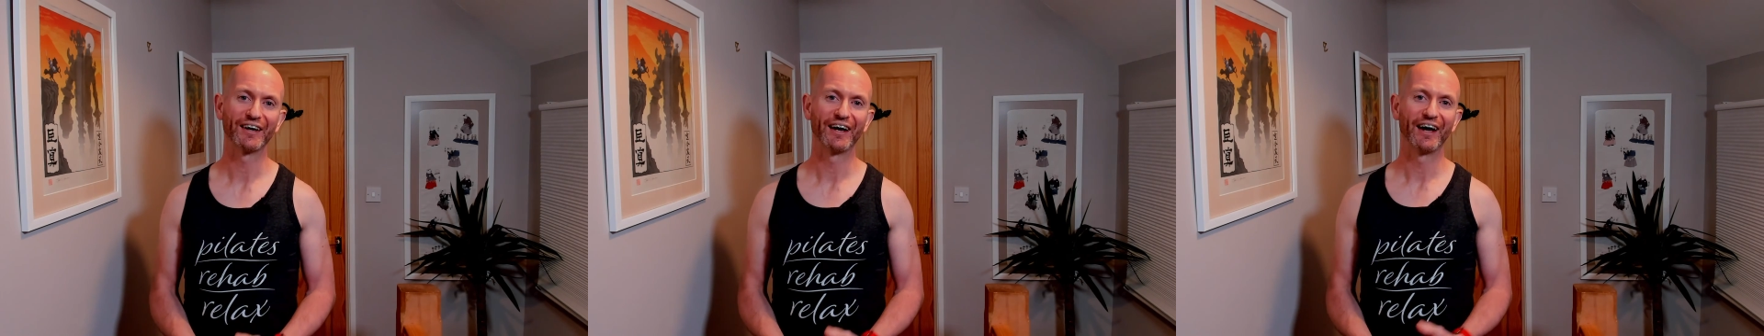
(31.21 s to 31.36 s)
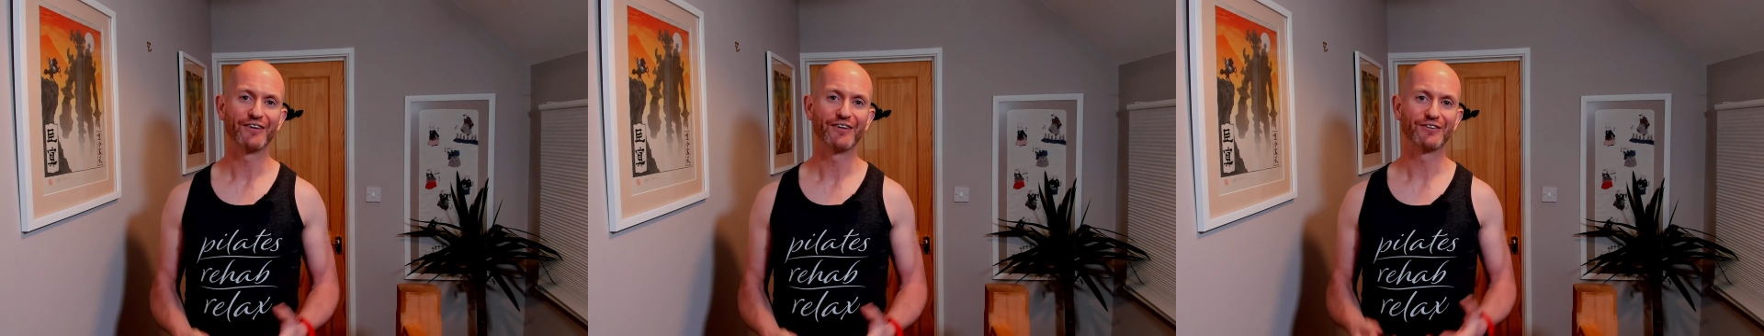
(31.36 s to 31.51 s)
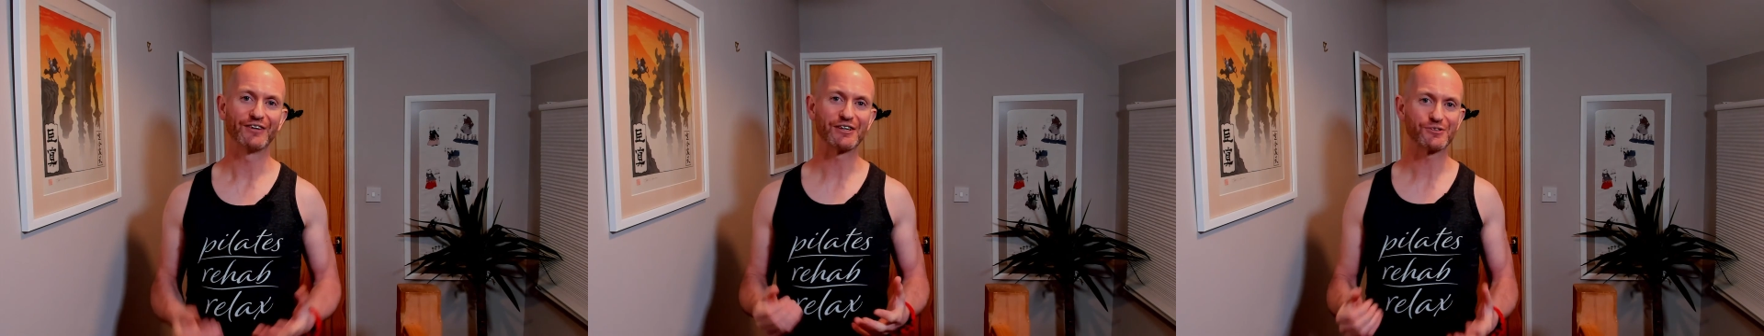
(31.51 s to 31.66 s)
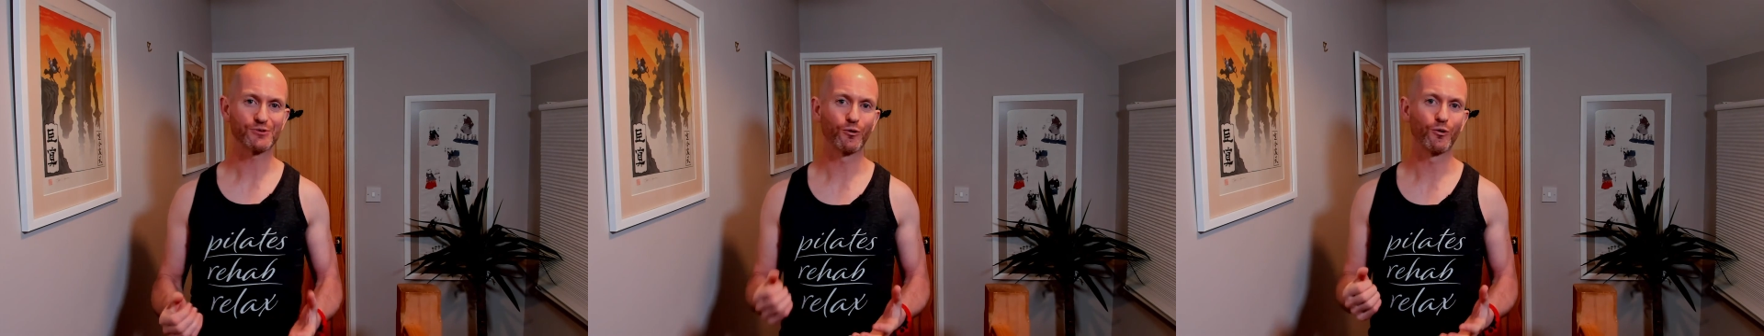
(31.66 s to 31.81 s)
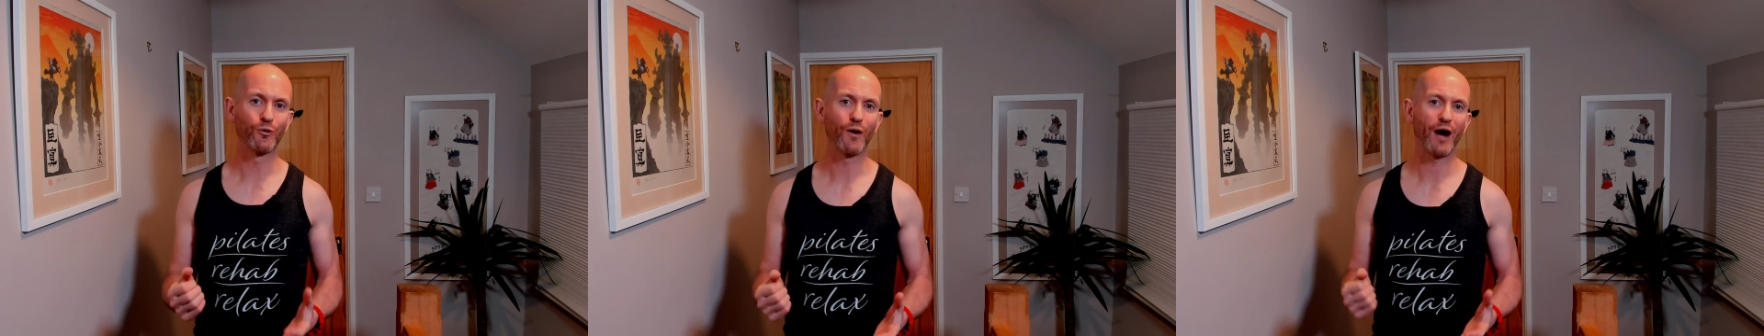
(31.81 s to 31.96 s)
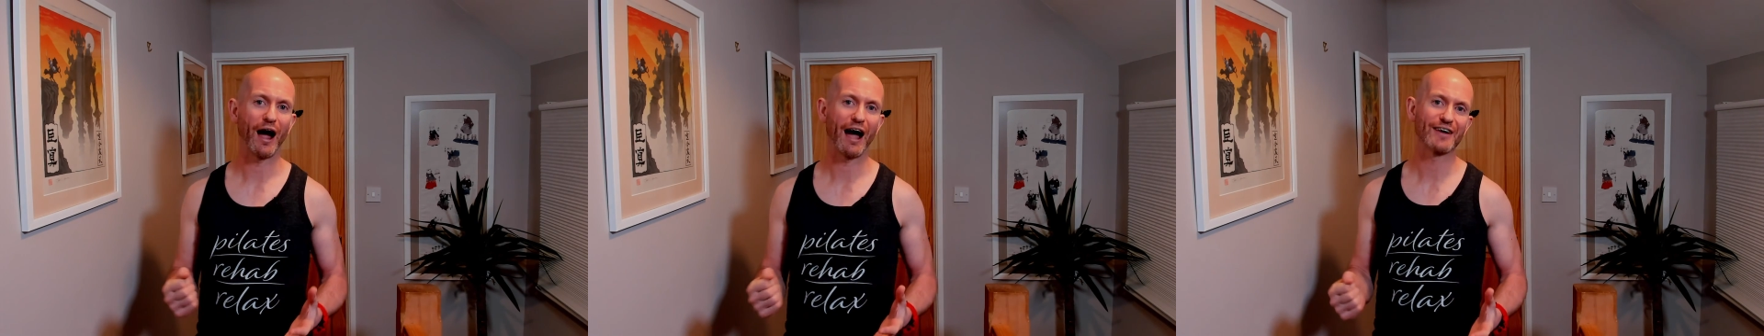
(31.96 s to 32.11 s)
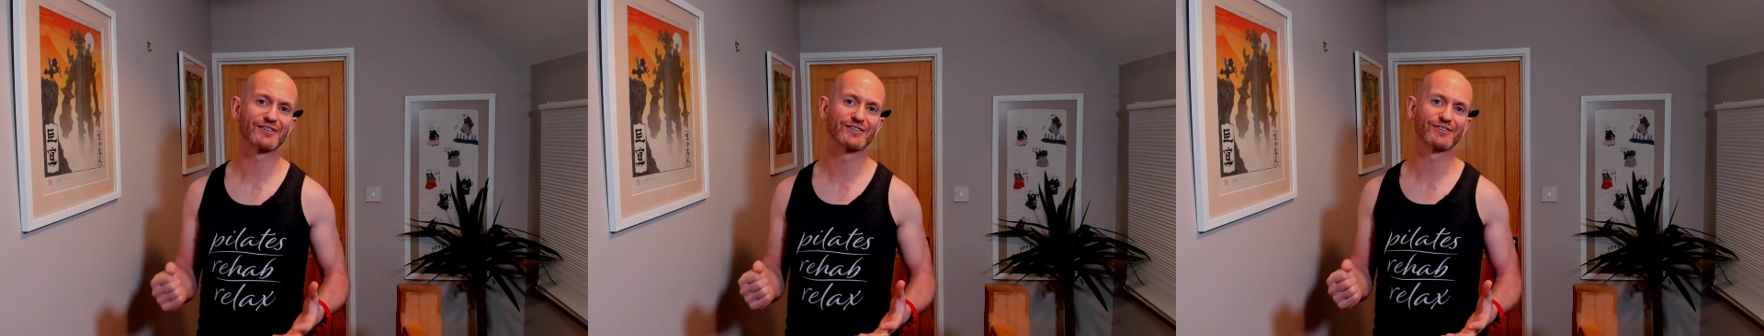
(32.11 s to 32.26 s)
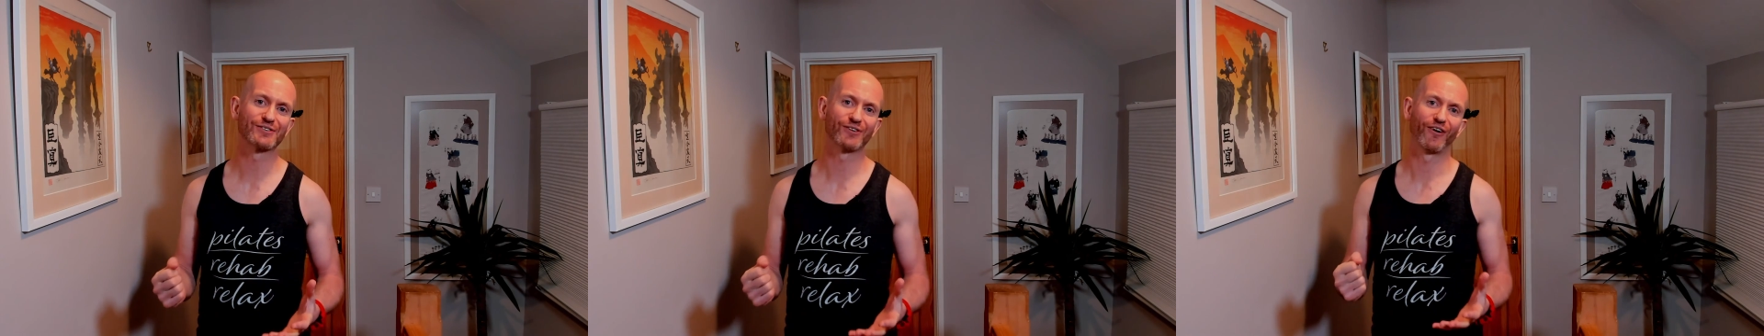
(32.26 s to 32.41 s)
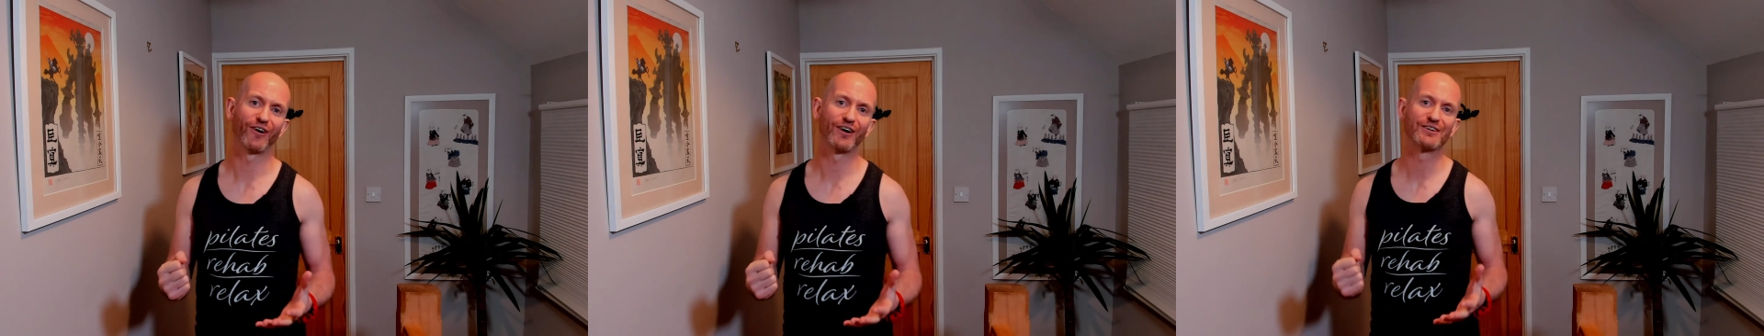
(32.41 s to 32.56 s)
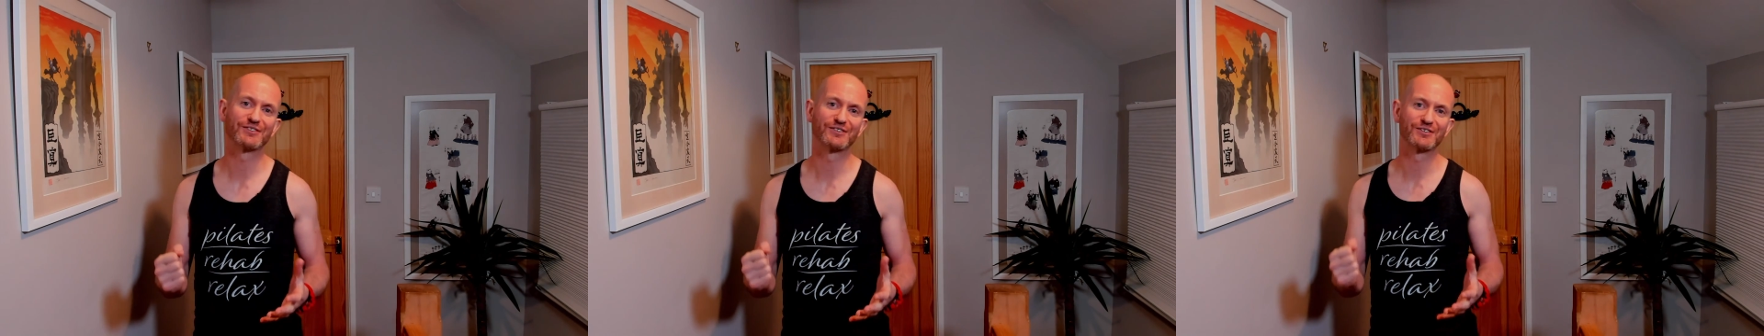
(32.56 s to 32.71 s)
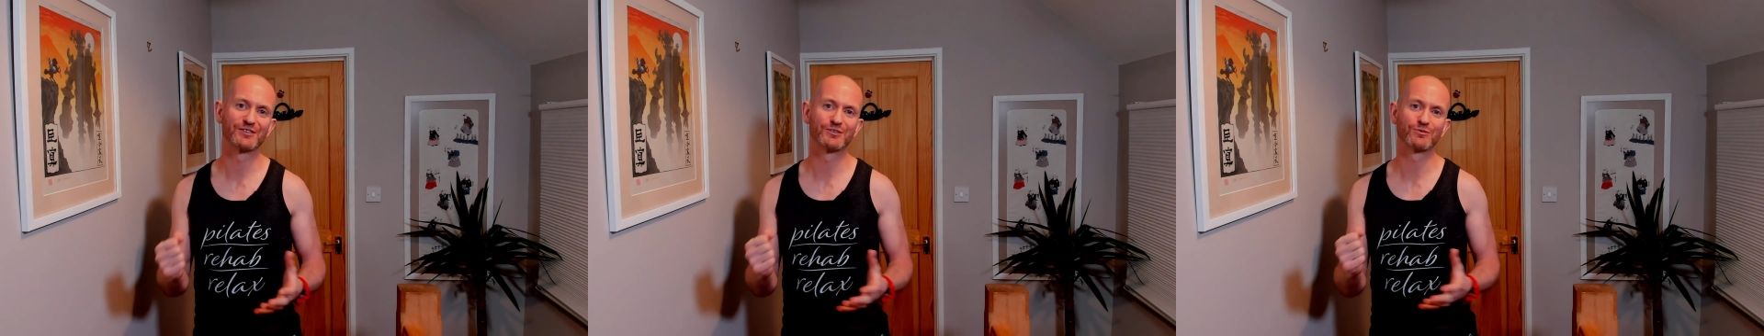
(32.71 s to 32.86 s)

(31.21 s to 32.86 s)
These are all exercises